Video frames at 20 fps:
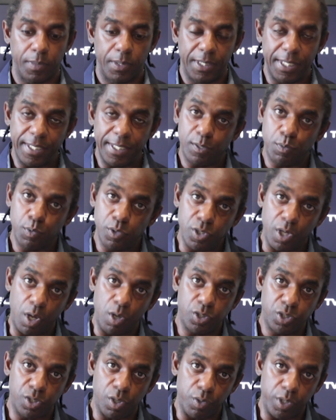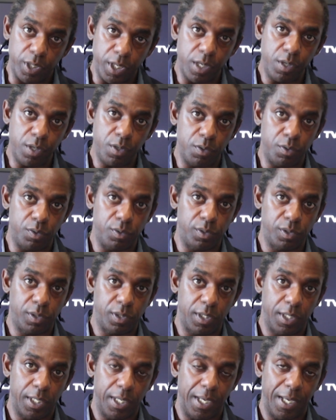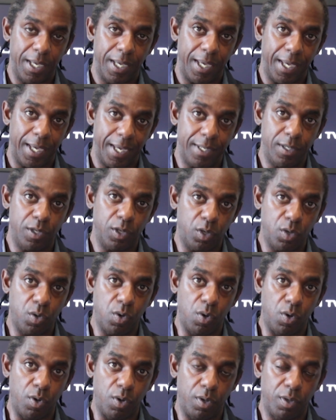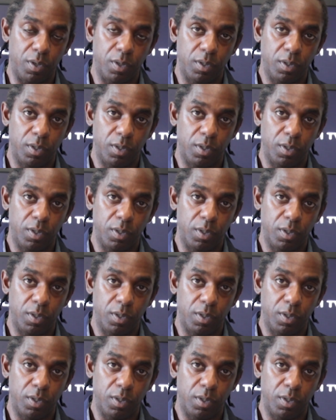This was also used in the court